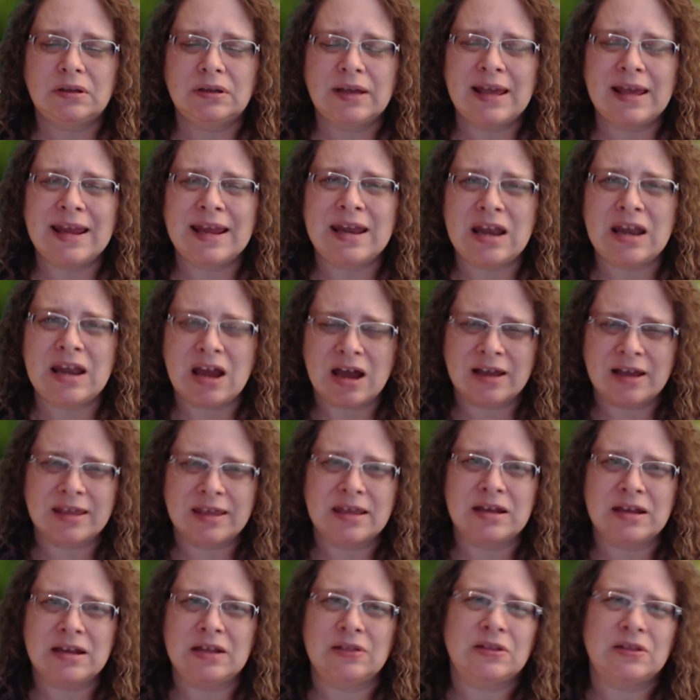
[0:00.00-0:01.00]
in not
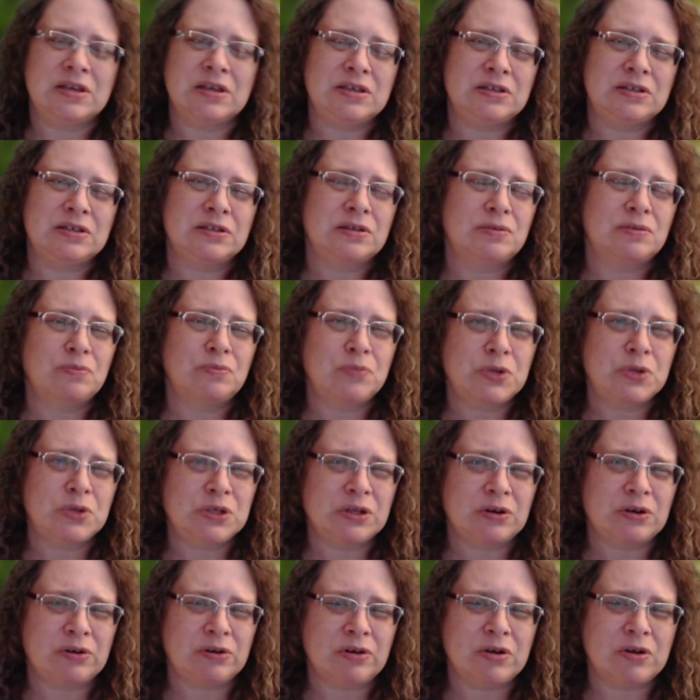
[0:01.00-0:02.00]
getting these
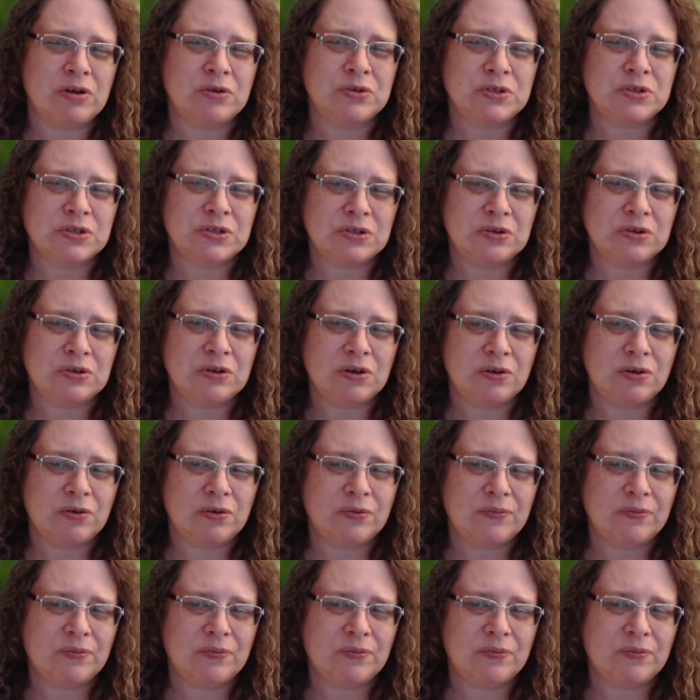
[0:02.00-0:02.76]
materials to you.